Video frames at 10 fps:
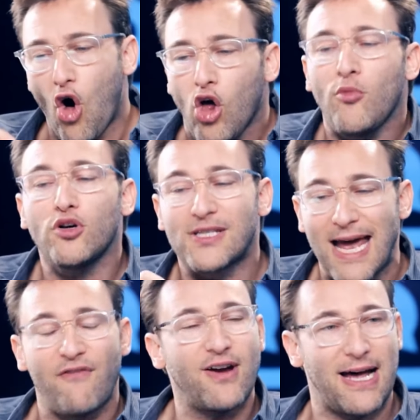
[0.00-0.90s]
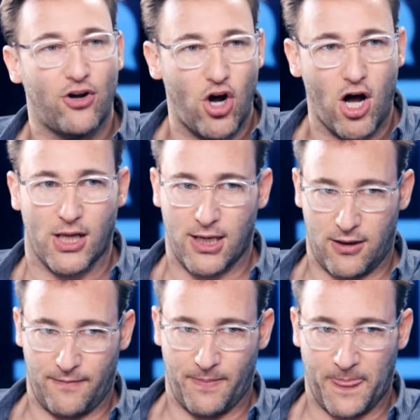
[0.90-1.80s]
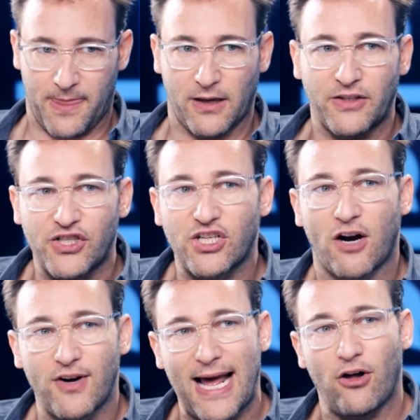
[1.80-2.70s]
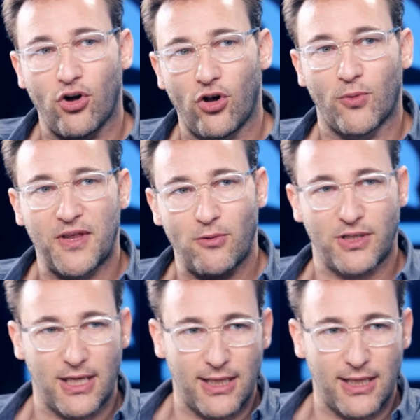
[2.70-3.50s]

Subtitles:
Almost every alcoholic discovered alcohol when they were